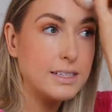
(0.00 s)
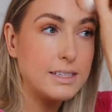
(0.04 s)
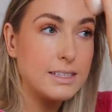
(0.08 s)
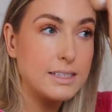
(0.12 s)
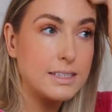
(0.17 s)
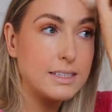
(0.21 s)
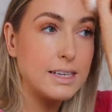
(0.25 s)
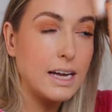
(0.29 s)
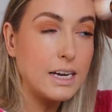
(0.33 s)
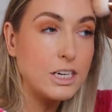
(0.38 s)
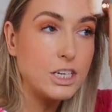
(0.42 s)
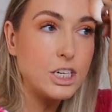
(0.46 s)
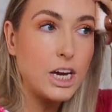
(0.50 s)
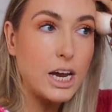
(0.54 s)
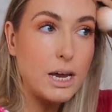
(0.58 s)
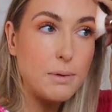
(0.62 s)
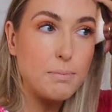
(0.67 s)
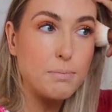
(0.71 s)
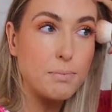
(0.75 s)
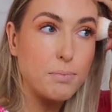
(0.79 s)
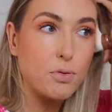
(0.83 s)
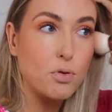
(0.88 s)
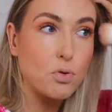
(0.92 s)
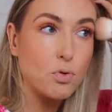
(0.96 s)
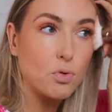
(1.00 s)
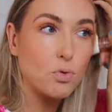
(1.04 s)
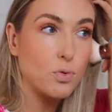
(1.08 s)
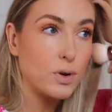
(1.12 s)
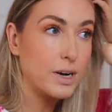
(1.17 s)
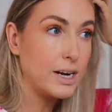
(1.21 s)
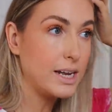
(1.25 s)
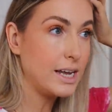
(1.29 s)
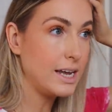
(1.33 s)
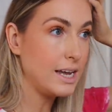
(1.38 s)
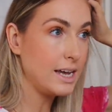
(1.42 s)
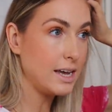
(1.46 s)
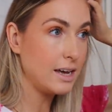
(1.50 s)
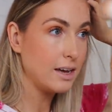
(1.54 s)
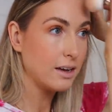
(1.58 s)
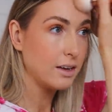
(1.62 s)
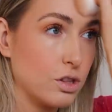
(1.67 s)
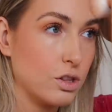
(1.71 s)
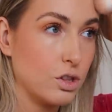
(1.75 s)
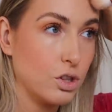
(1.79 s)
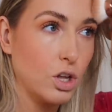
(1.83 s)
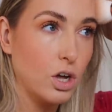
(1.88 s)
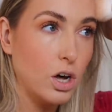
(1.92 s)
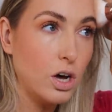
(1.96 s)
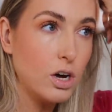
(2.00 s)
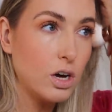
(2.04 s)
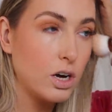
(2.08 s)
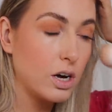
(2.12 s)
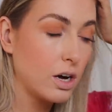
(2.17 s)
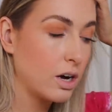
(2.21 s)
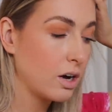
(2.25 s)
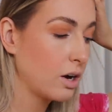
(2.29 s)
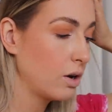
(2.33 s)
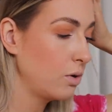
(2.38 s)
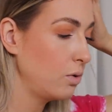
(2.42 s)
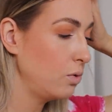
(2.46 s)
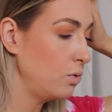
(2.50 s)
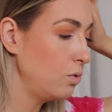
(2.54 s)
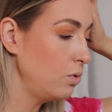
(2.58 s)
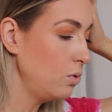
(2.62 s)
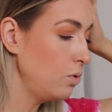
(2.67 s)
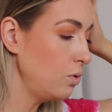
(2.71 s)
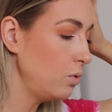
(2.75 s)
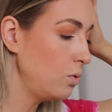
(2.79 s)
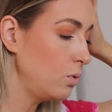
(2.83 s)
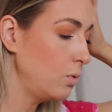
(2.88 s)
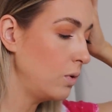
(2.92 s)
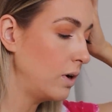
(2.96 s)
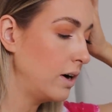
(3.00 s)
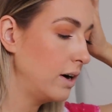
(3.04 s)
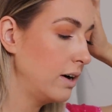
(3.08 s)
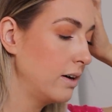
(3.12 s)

it's such a pretty look. Ooh